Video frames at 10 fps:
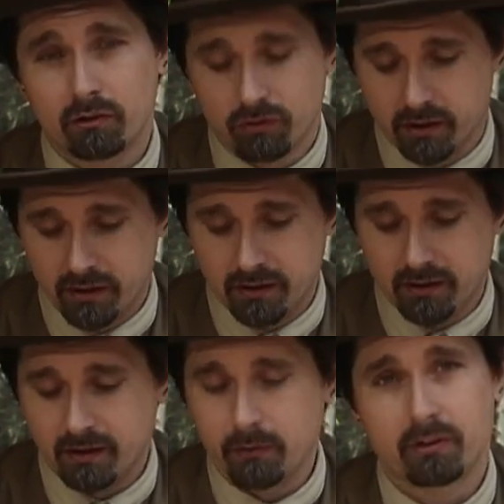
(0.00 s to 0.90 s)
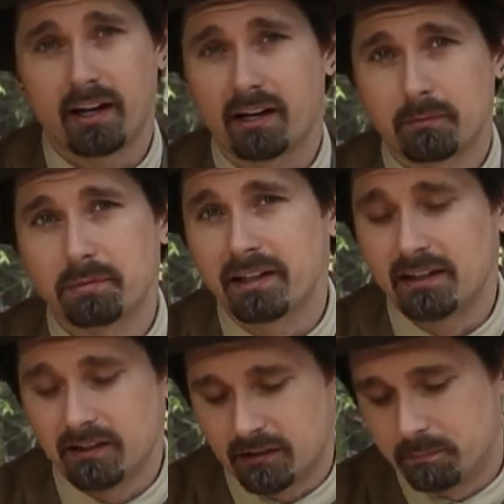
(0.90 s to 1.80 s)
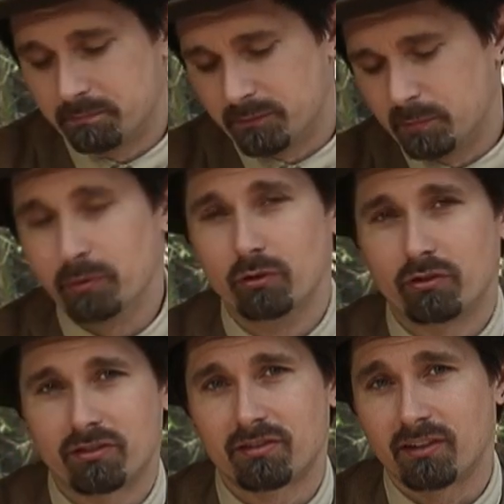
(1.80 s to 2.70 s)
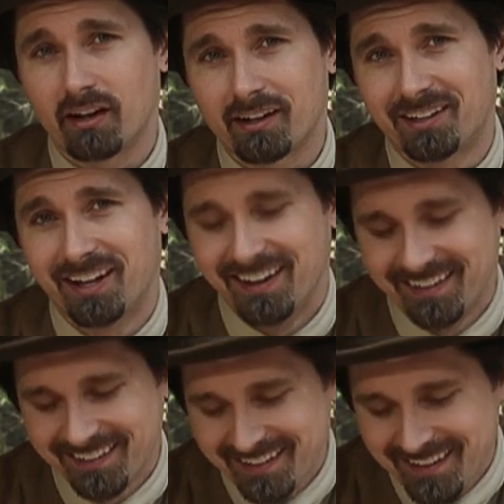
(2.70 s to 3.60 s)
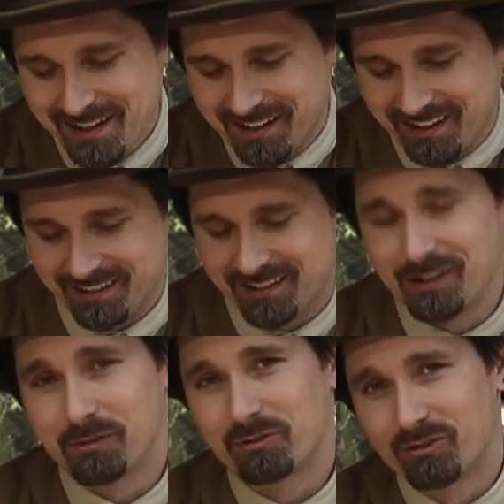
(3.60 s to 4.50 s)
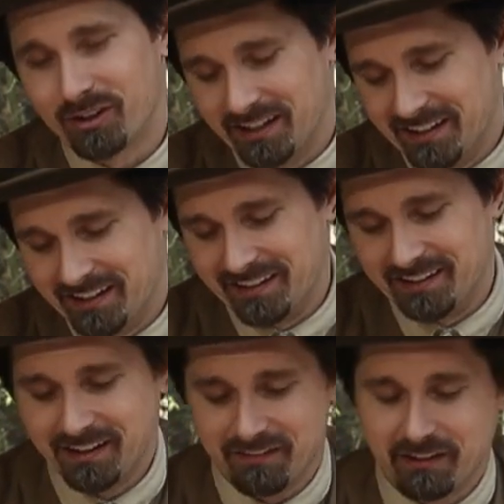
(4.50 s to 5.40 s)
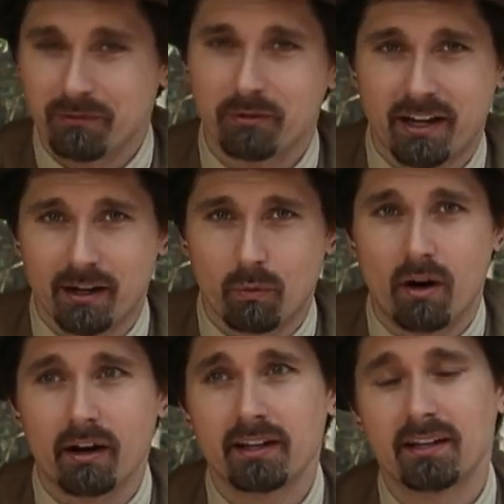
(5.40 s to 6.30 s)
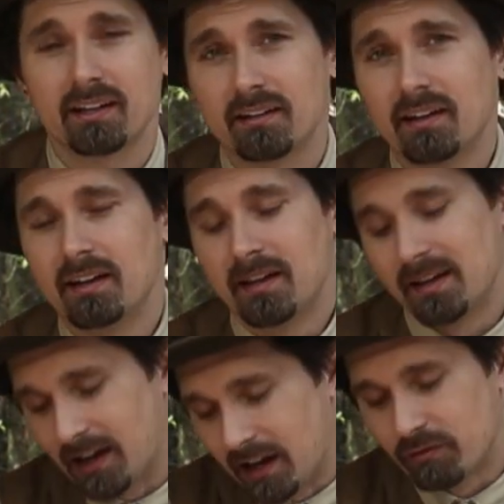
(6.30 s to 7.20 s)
crooked, and I was kind of complaining that the boots sucked because the tongue was crooked and everything was kind of wonky, and I